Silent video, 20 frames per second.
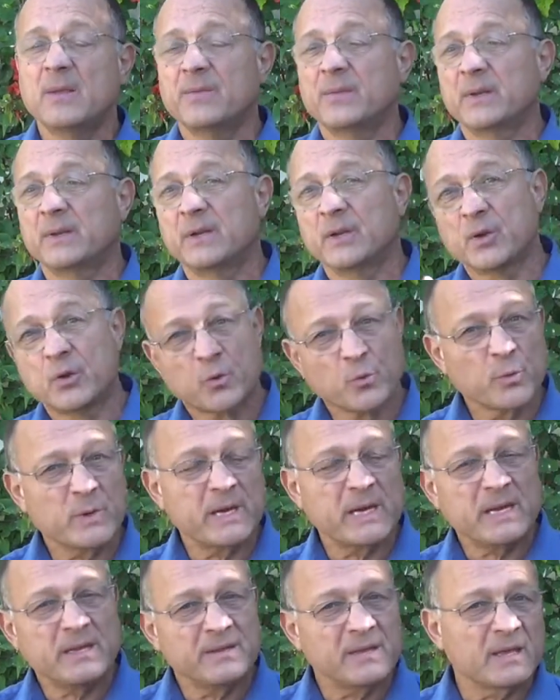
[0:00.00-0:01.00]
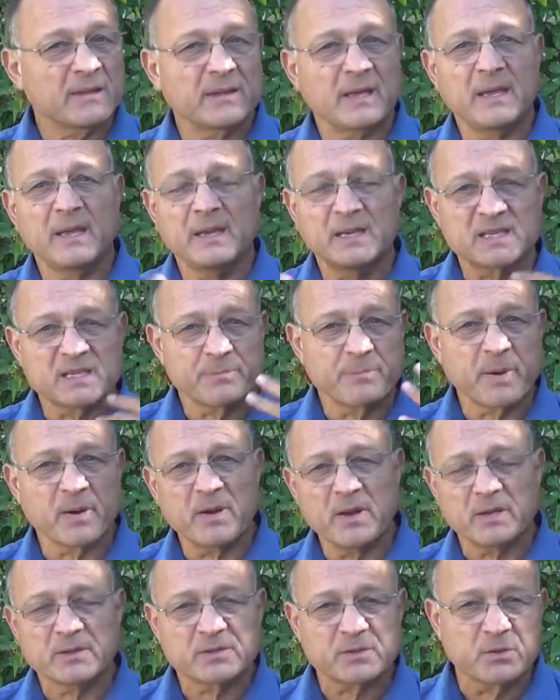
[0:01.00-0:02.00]
the degree that they
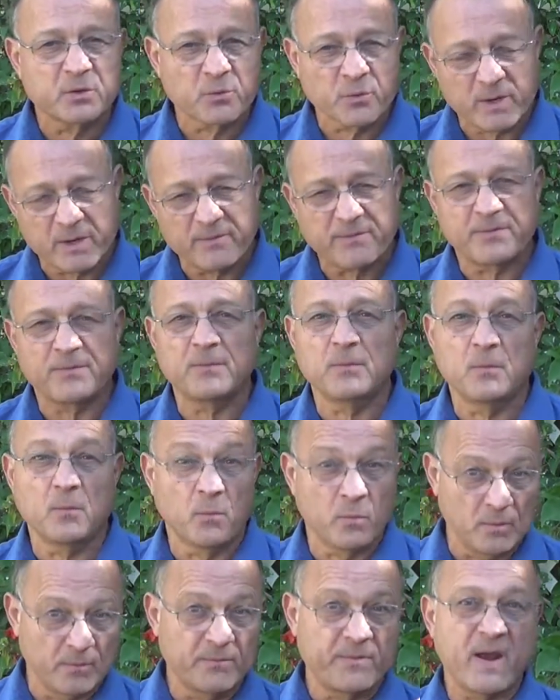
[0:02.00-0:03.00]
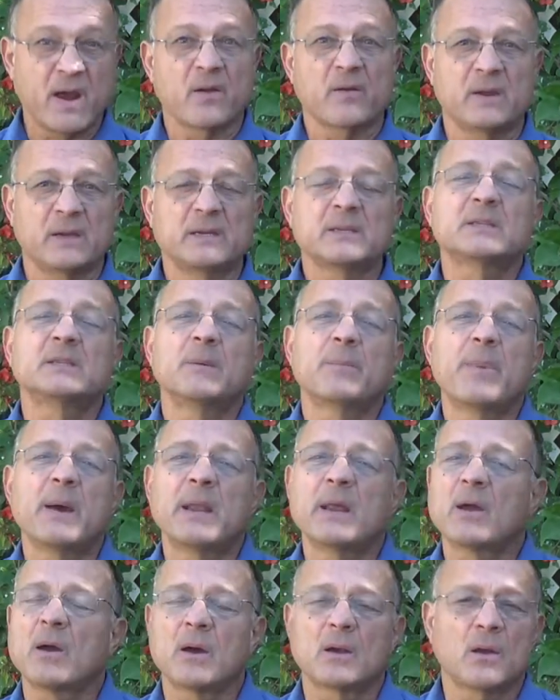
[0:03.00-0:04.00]
experience grief varies
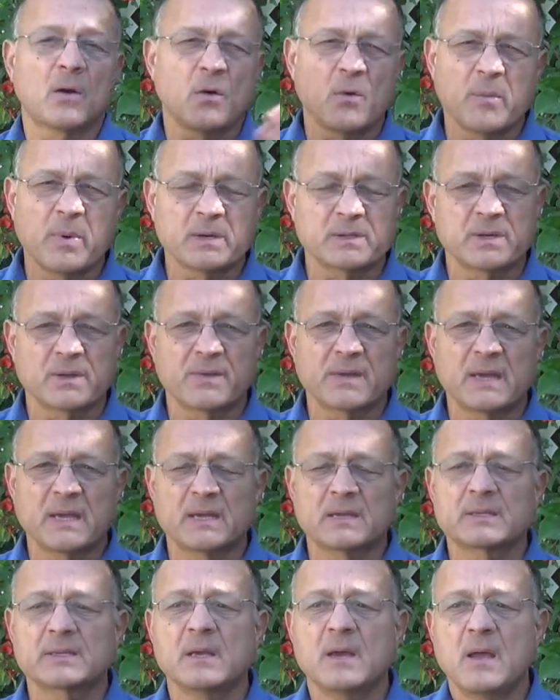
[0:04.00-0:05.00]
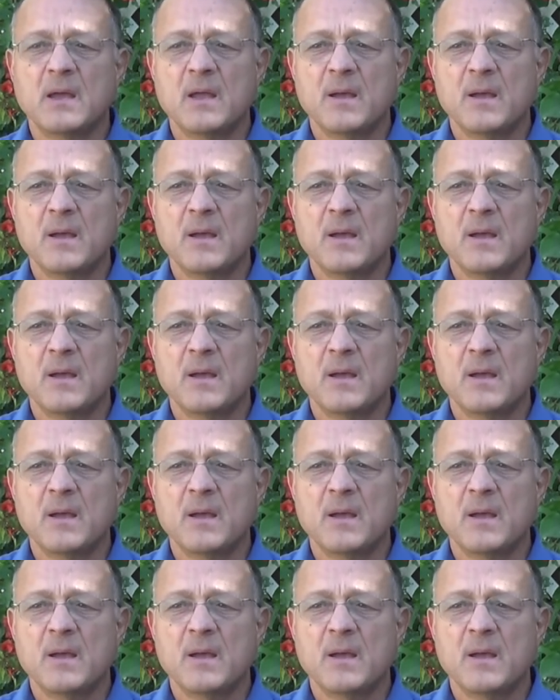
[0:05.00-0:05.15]
depending on a whole bunch of things,